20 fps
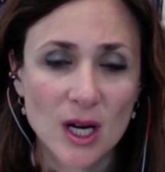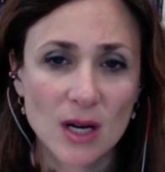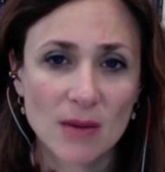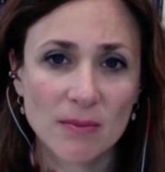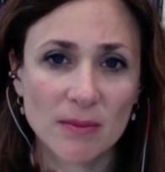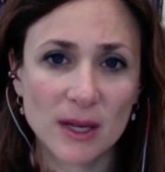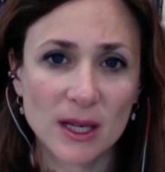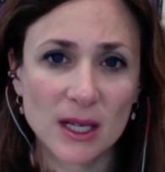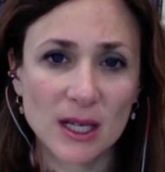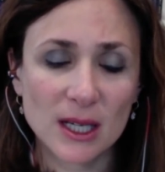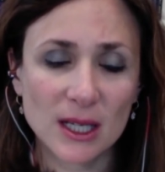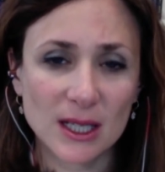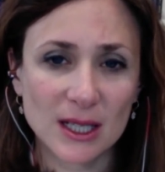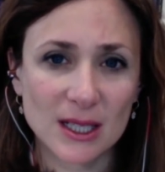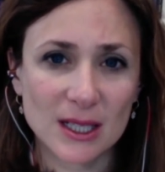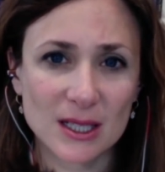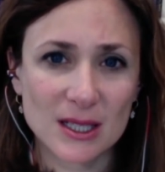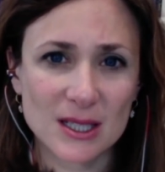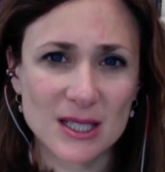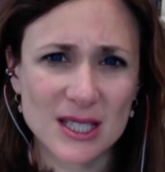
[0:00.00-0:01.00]
meeting
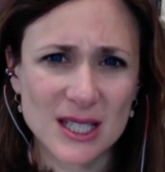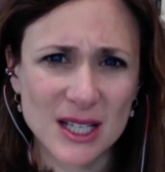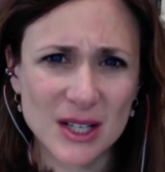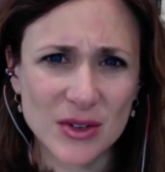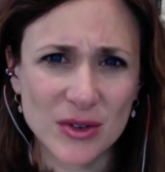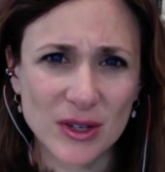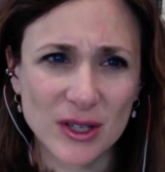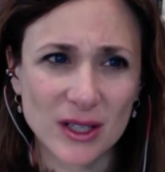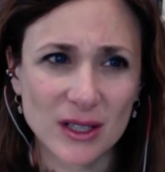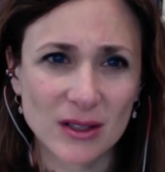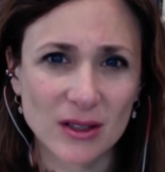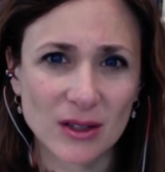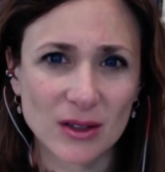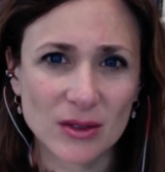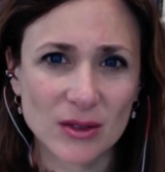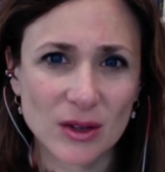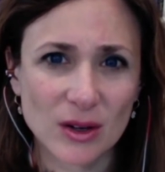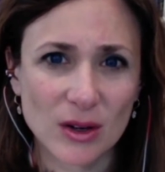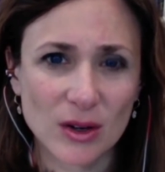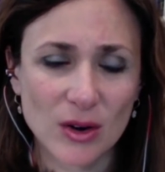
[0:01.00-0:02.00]
in secret
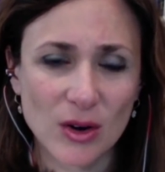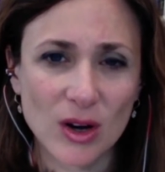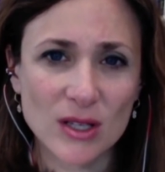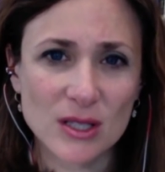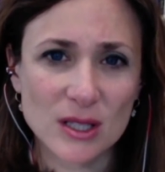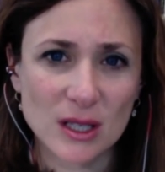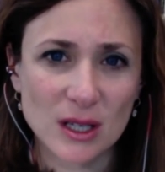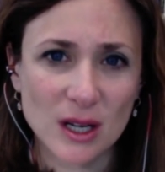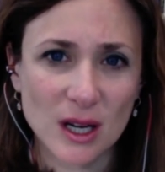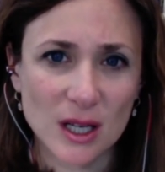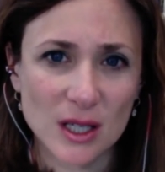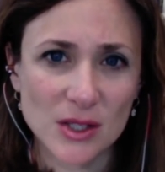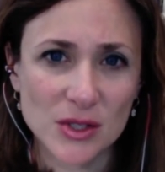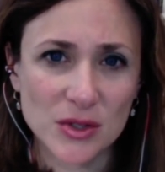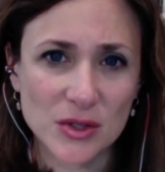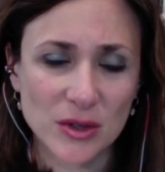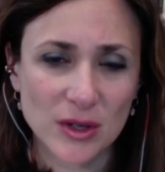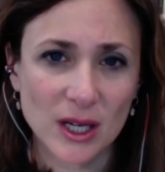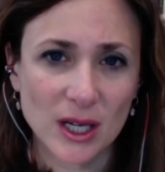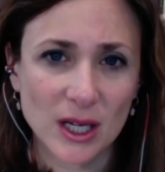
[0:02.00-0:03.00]
across the
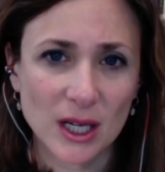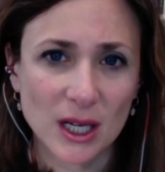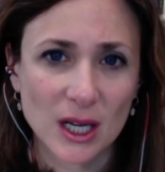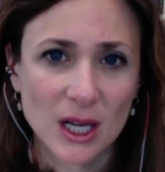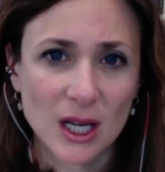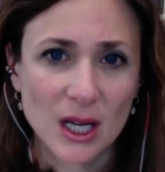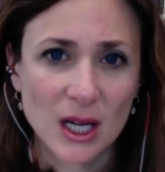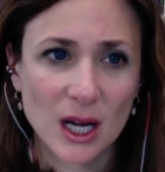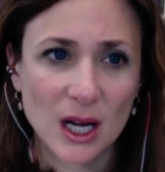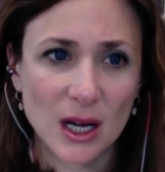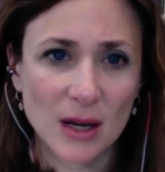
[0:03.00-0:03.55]
country. Wow.